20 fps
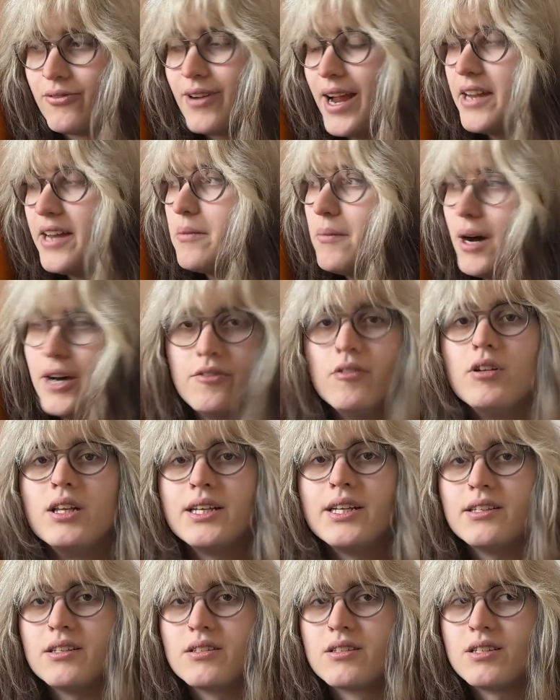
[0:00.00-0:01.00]
random
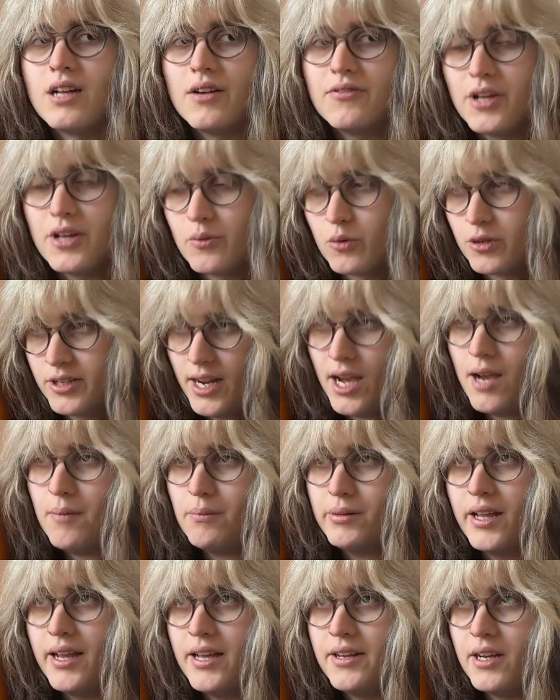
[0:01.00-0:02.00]
unrelated stuff that were not
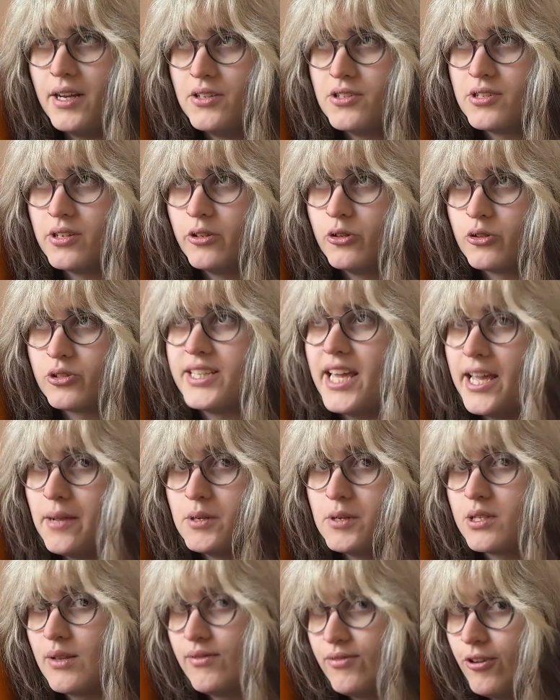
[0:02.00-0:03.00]
planned until your game
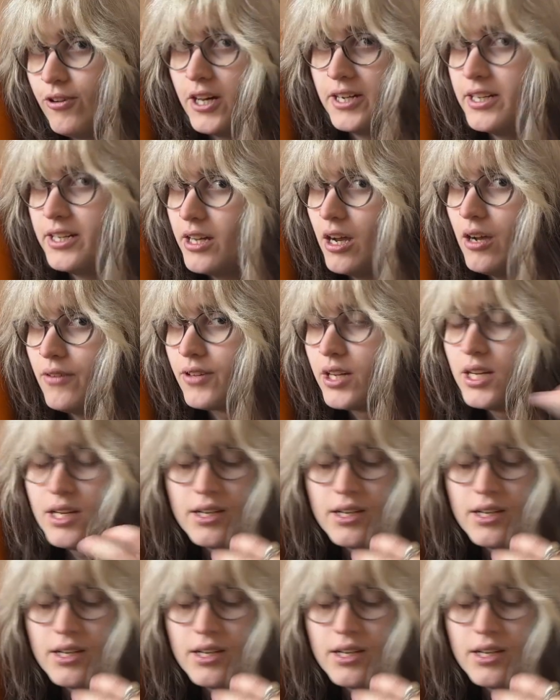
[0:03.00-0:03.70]
is fun enough.